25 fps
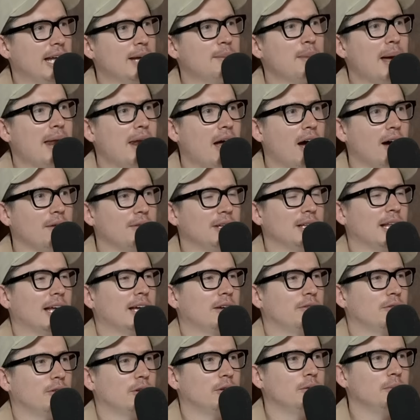Him and Harvey
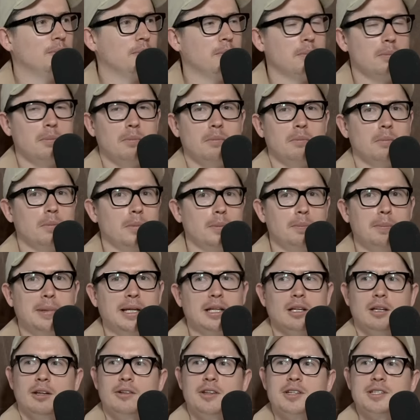Langford,
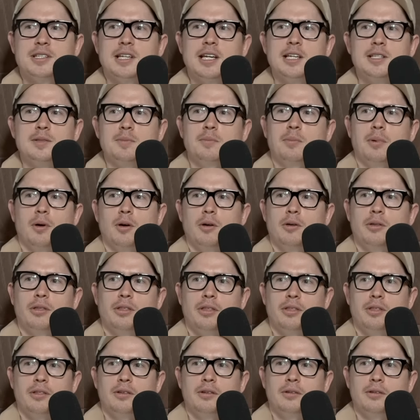middle of the season,
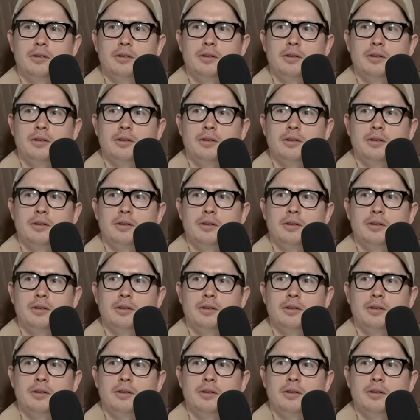both